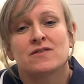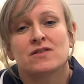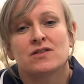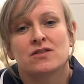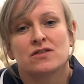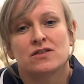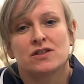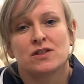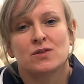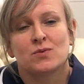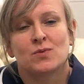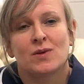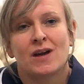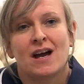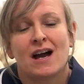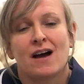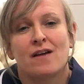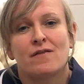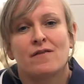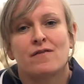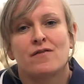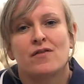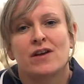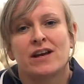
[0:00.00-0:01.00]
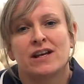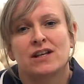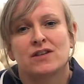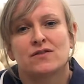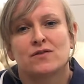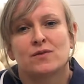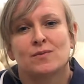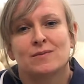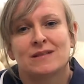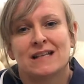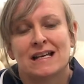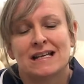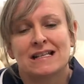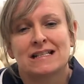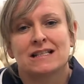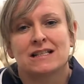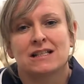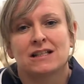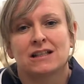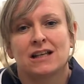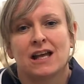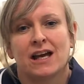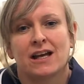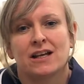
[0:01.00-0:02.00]
of studies we have range from data
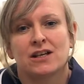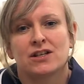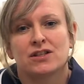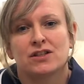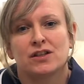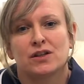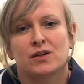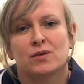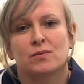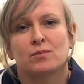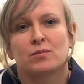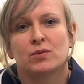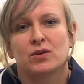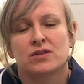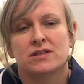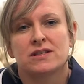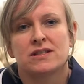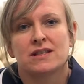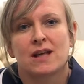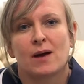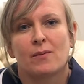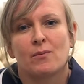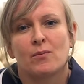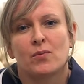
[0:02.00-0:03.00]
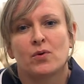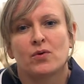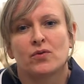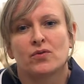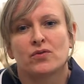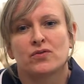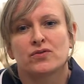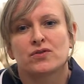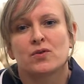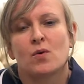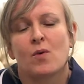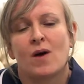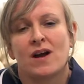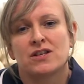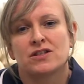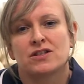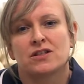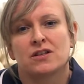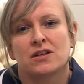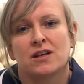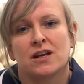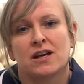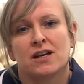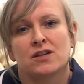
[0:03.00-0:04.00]
collection, blood samples,
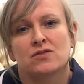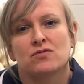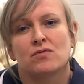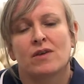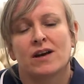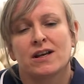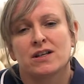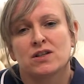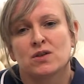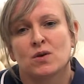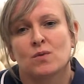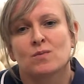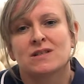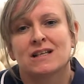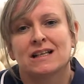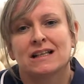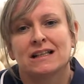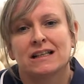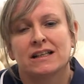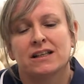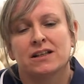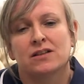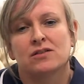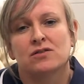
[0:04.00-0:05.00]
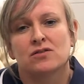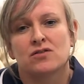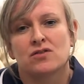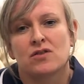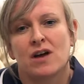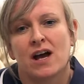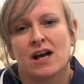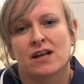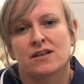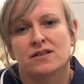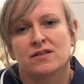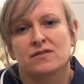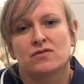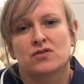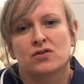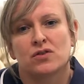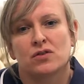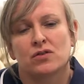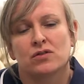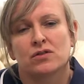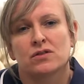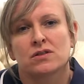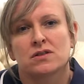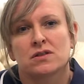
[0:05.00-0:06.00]
questionnaires, right up to clinical trials of
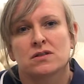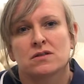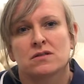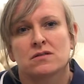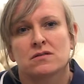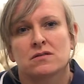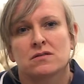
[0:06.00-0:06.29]
drugs.